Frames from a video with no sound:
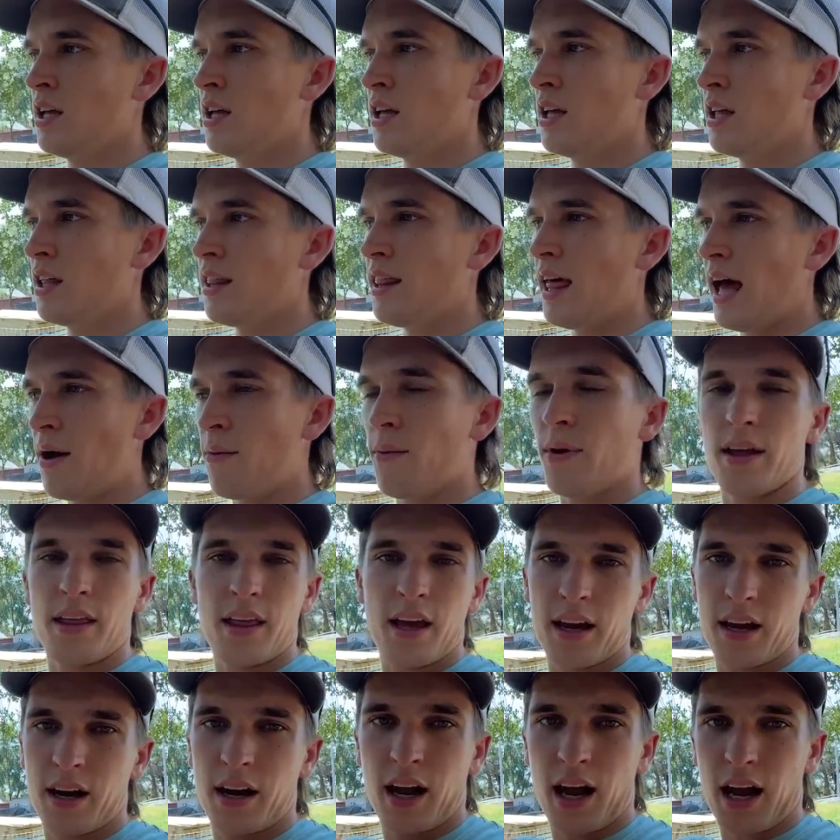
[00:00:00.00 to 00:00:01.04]
That way
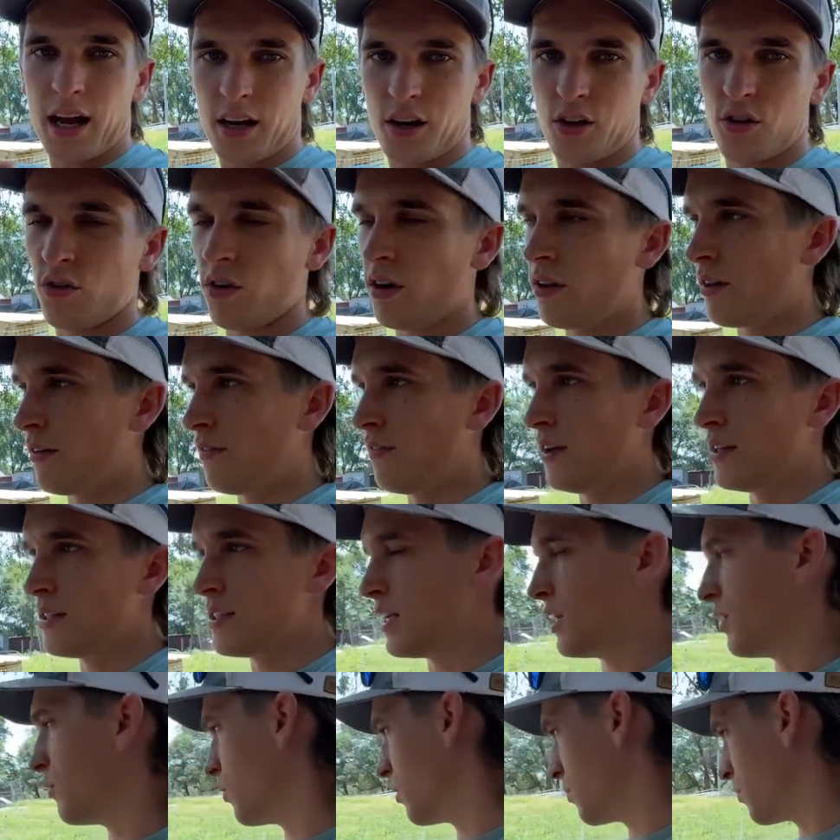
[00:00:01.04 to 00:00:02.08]
then I could run the fence
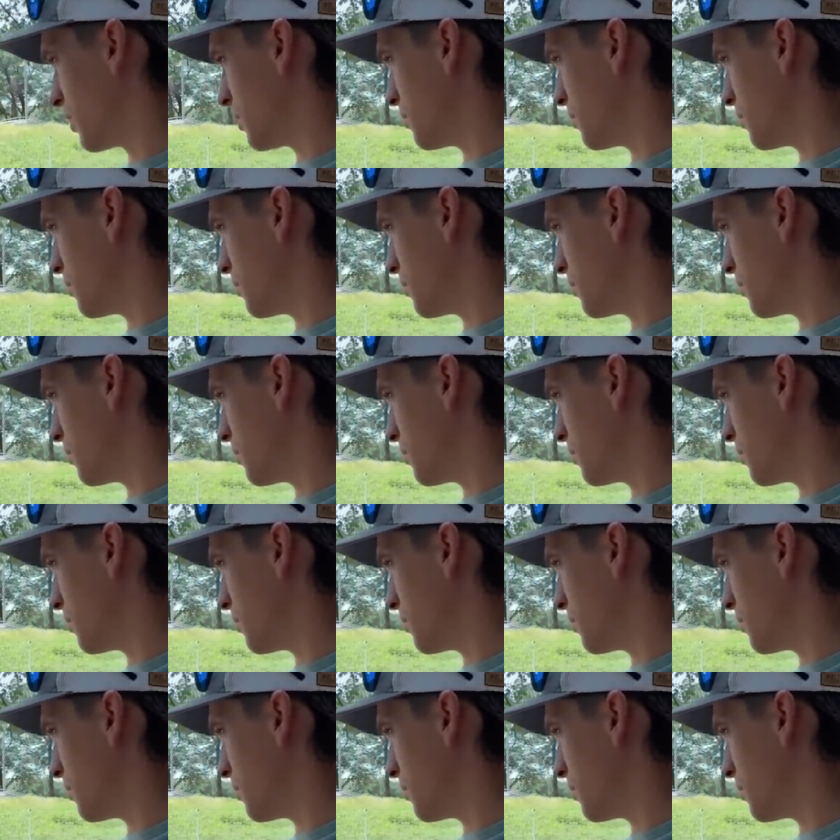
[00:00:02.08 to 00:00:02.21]
and it wouldn't be a